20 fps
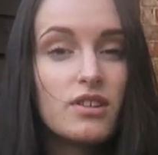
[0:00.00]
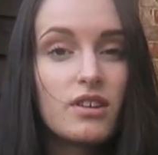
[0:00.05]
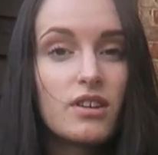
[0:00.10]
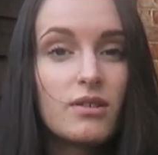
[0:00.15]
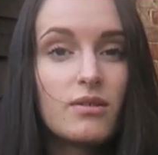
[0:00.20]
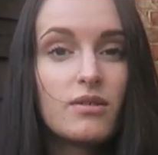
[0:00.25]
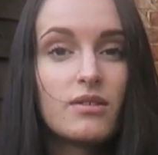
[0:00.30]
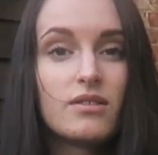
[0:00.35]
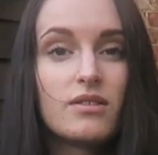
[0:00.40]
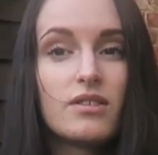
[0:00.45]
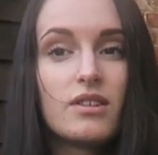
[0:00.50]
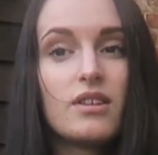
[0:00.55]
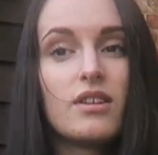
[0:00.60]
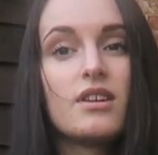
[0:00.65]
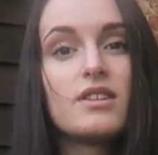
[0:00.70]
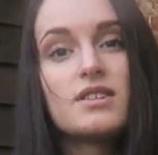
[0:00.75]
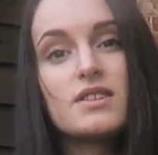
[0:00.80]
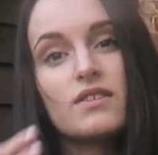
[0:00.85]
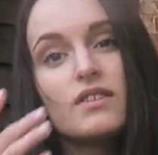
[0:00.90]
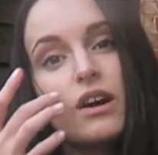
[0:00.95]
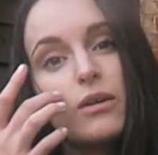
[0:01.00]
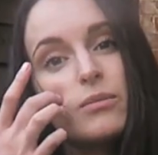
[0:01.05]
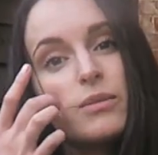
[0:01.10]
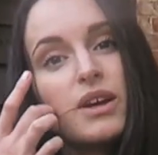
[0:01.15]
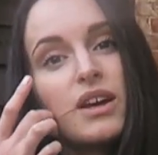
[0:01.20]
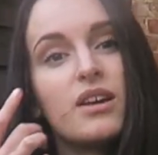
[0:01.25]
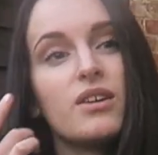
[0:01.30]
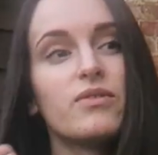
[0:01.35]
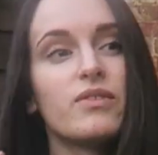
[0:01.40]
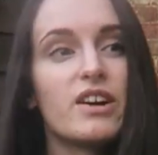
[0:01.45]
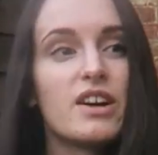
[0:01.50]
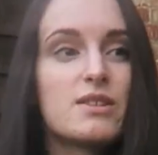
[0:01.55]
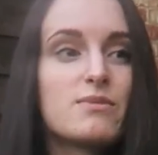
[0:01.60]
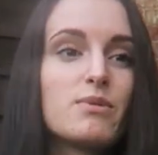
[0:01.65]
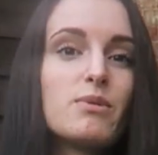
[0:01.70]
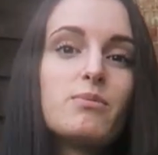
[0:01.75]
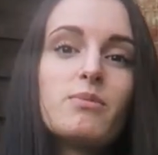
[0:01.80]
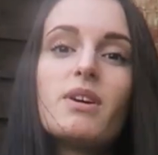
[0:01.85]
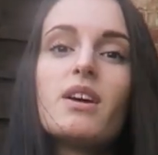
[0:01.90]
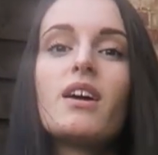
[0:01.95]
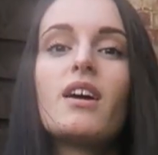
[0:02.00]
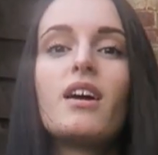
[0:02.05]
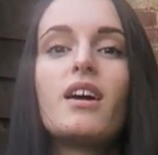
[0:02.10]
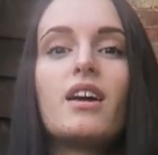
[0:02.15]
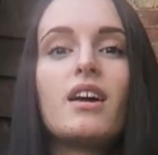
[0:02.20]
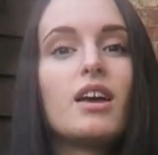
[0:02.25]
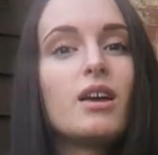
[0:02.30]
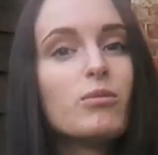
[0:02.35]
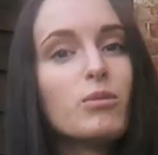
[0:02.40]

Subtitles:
You can Instagram me, Facebook me,